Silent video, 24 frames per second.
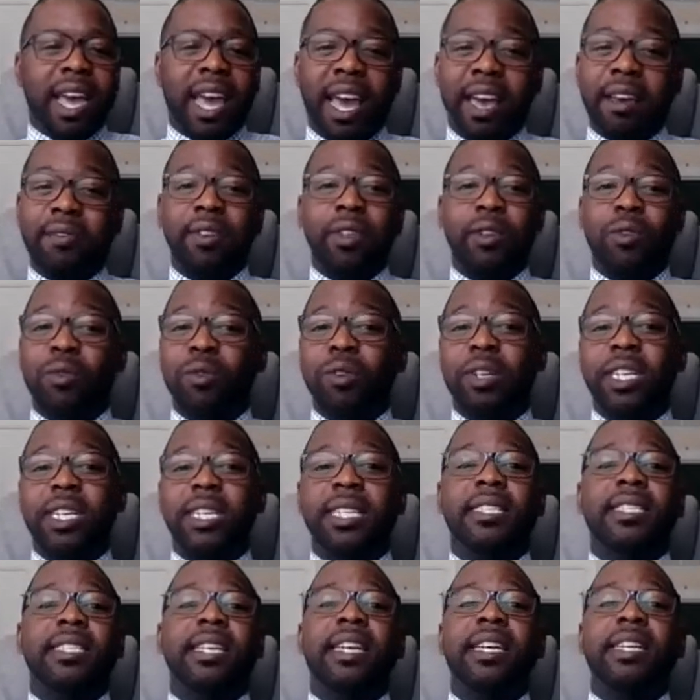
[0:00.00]
have an
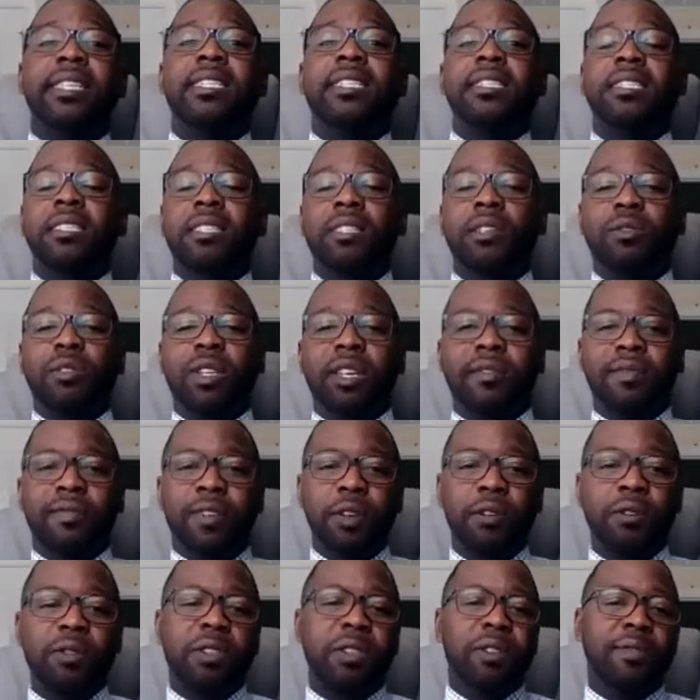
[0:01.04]
orientation so that
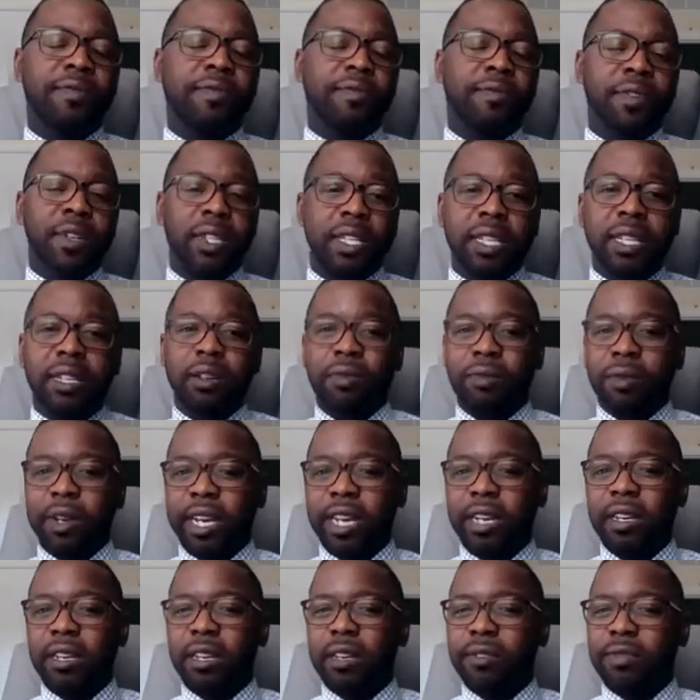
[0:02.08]
folks are fully
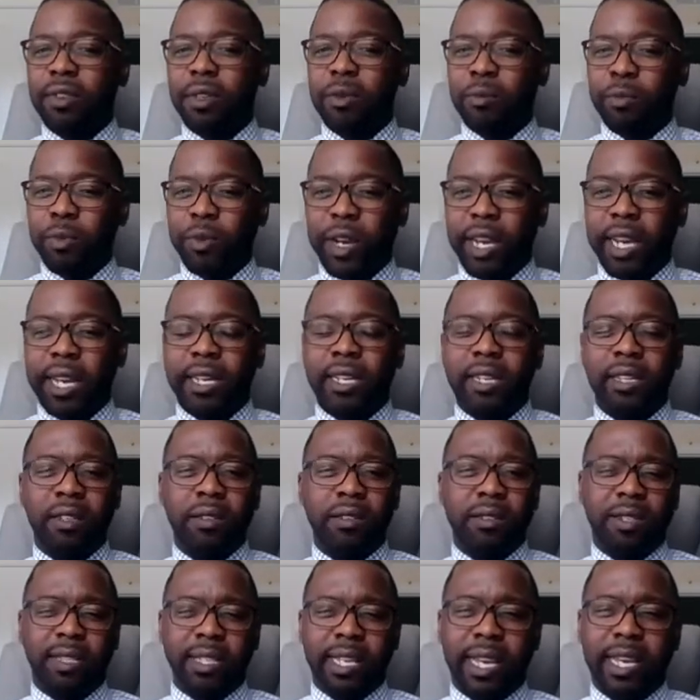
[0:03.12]
aware of your brand and
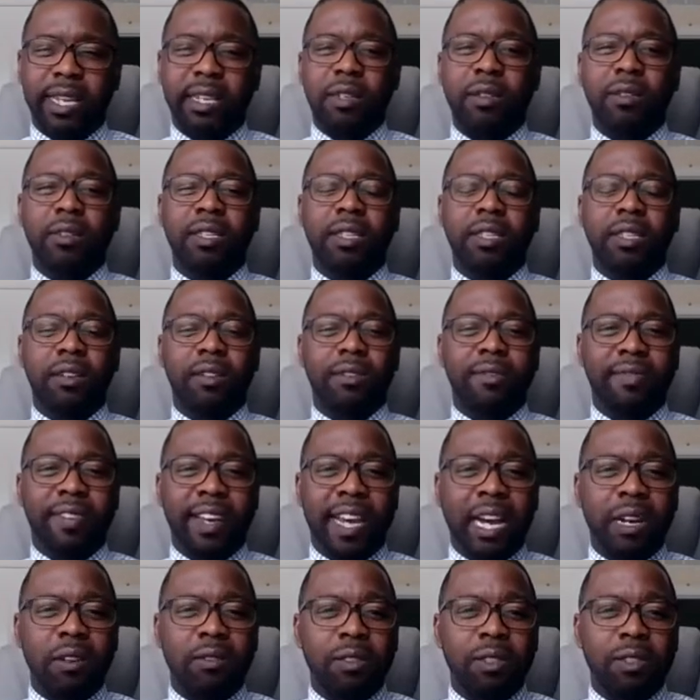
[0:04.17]
your standards and your
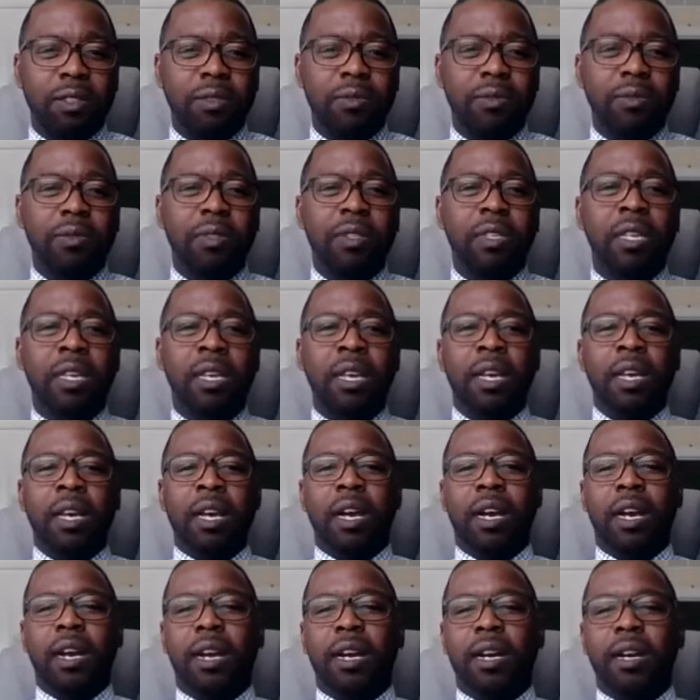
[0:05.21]
values.
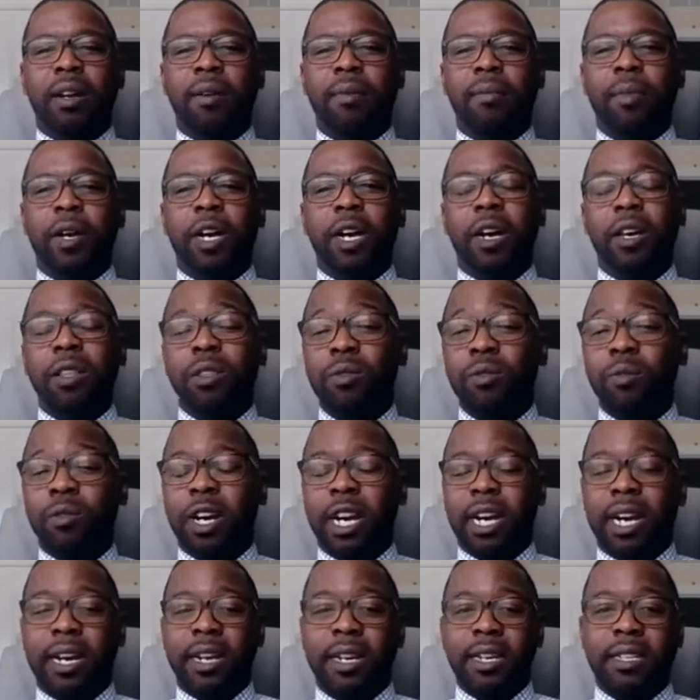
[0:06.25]

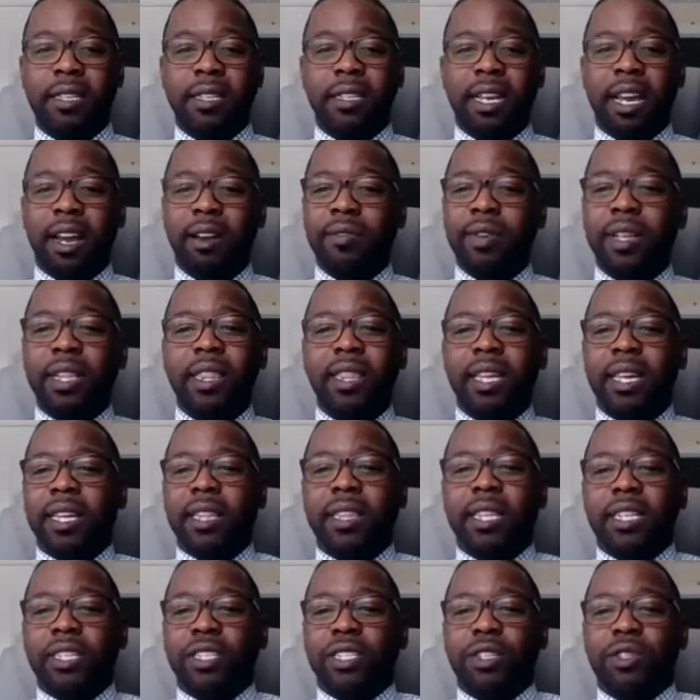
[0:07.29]
Otherwise,
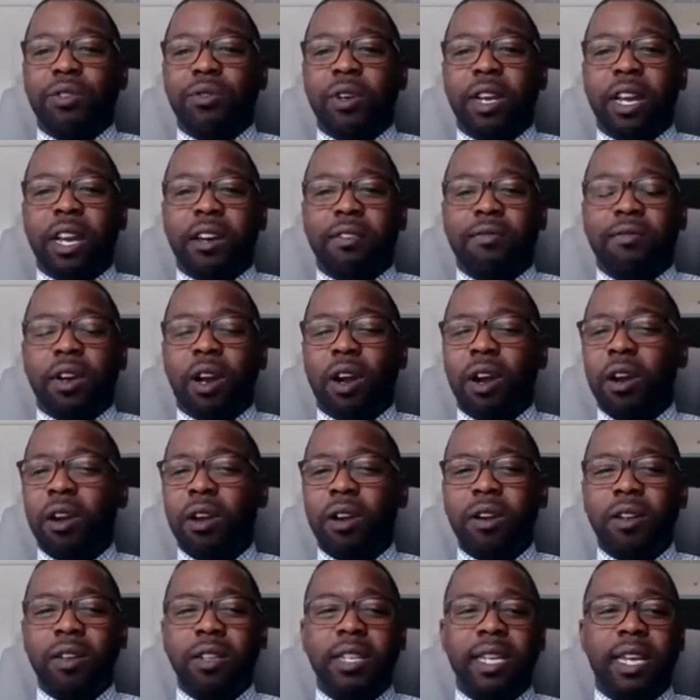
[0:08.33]
everything that you have
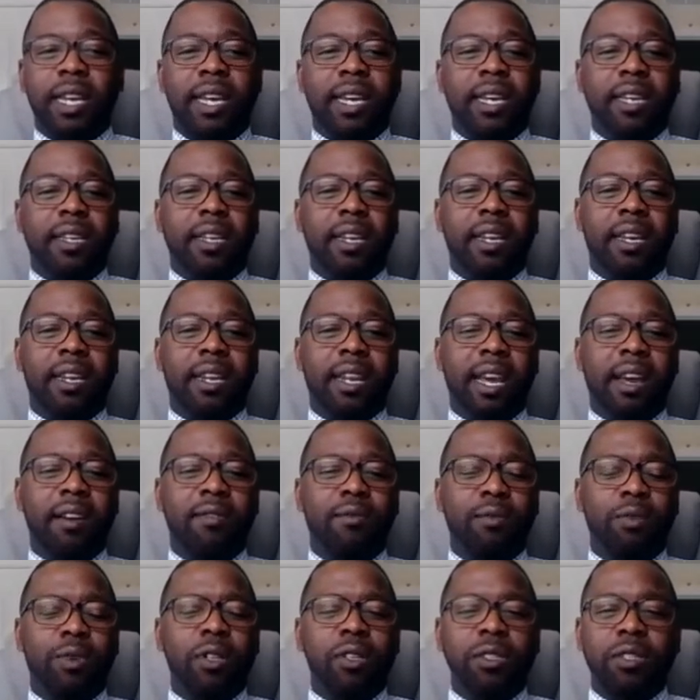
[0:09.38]
earned and
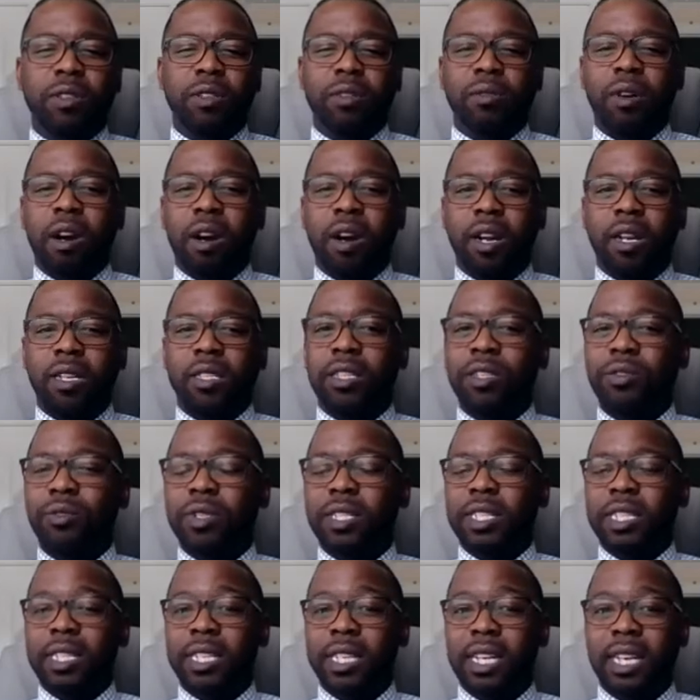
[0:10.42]
have worked so hard to
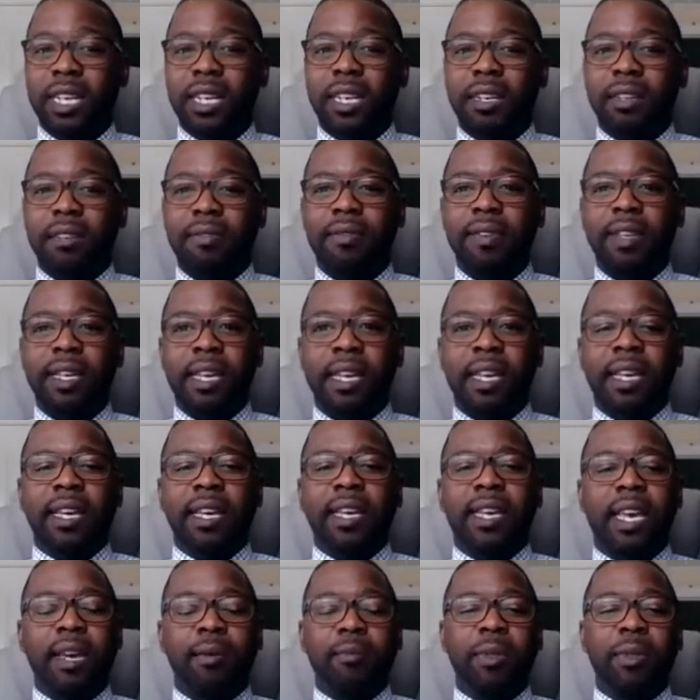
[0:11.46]
achieve
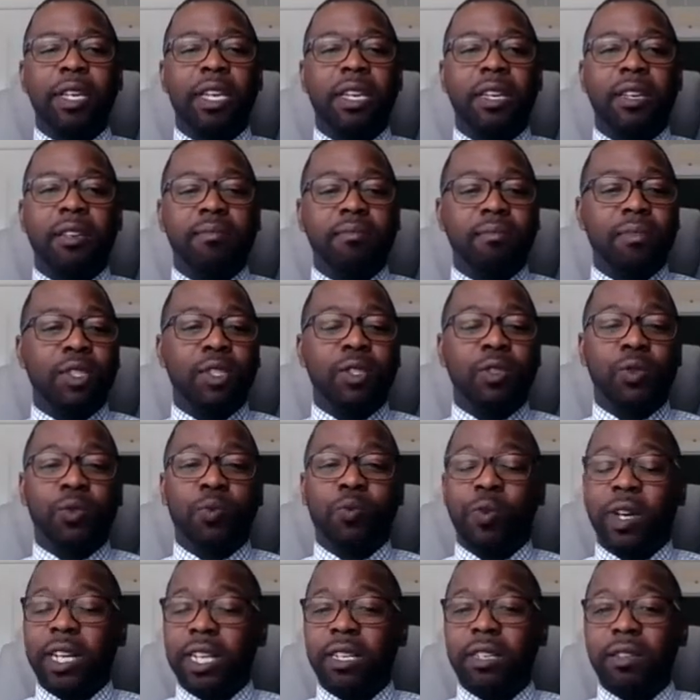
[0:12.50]
can be
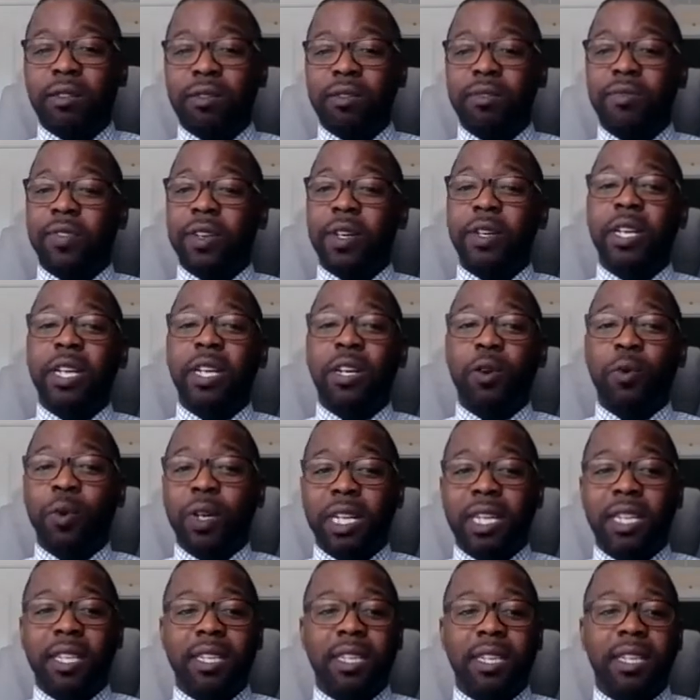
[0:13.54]
swindled very
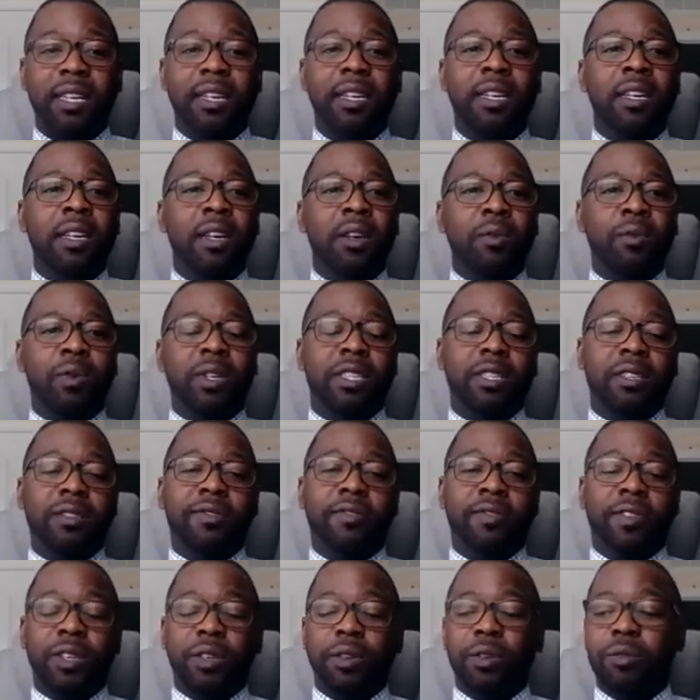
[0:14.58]
quickly with a
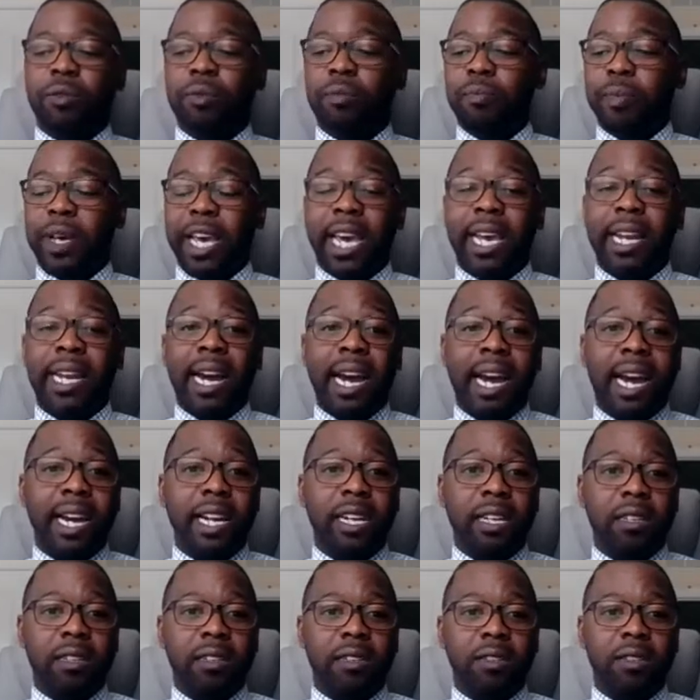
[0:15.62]
few bad
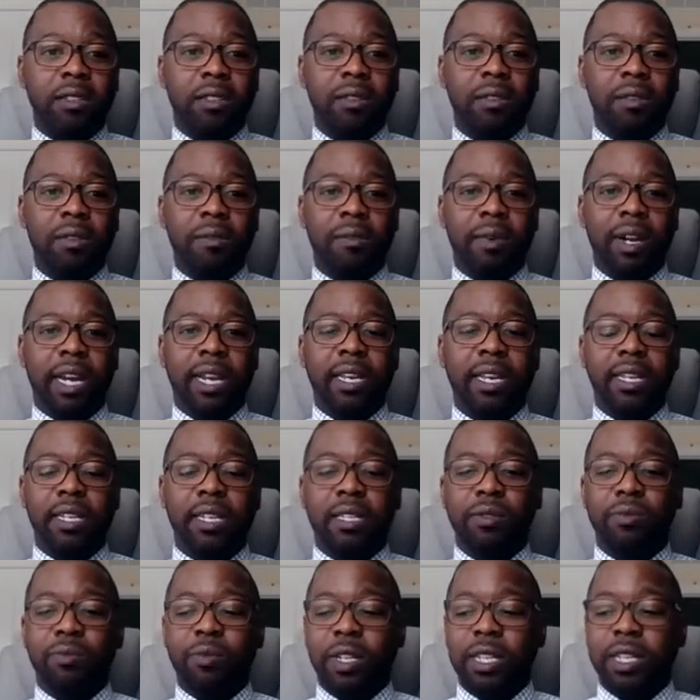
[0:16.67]
hires, right? And
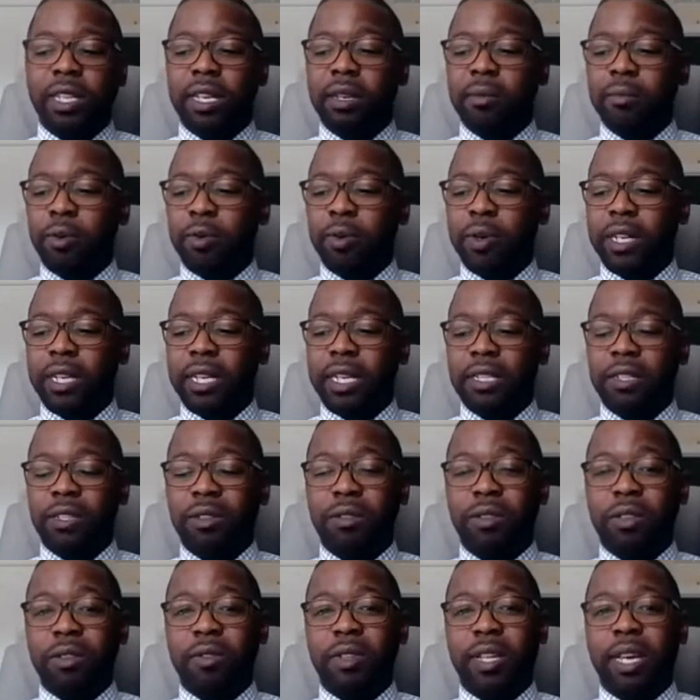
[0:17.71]
it's really important that you
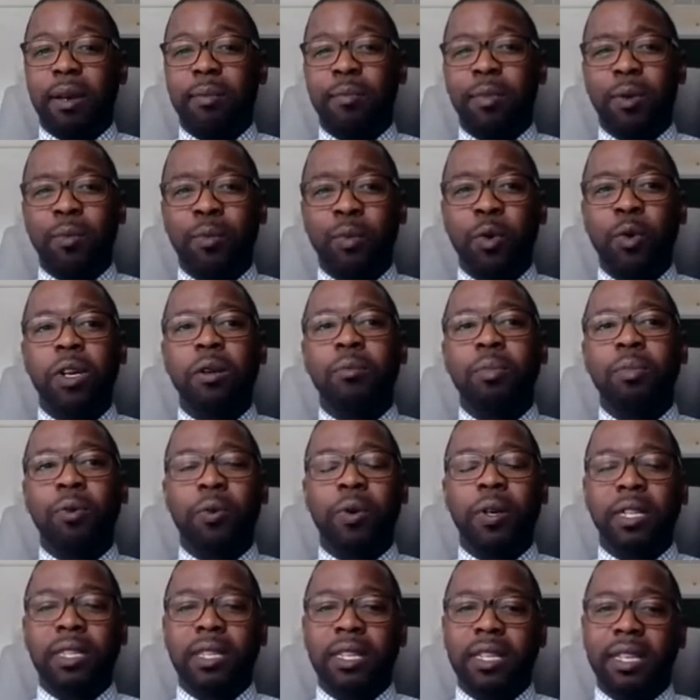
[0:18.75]
do that. But more
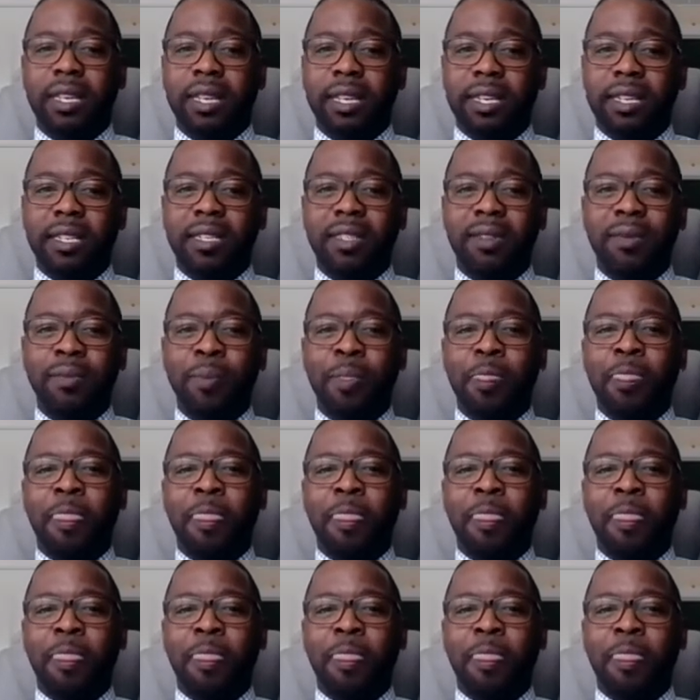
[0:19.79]
importantly is